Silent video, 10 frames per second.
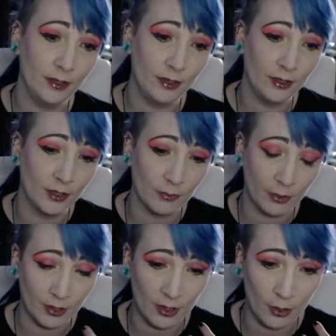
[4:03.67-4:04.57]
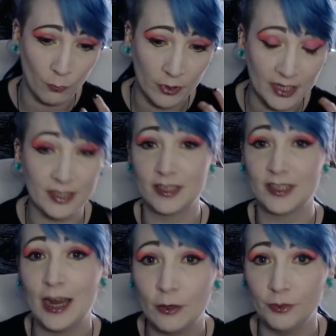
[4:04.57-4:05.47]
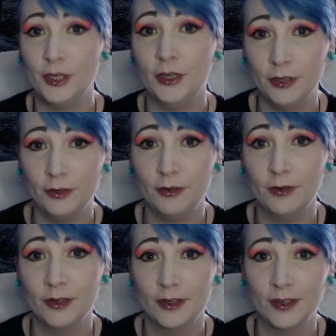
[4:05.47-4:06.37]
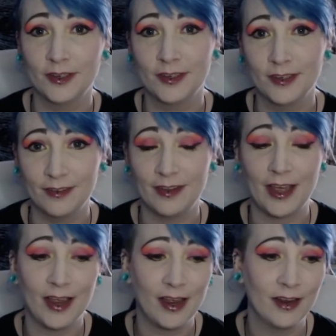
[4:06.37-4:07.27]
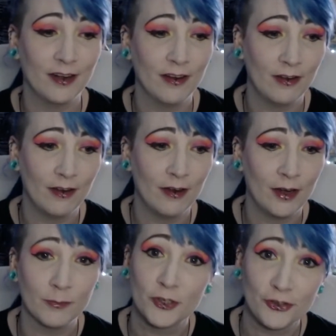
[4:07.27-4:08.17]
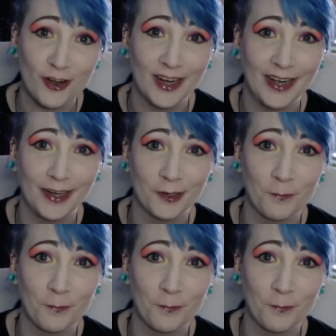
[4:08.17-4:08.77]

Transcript: you know, I, I wanted to tell you that I'm struggling,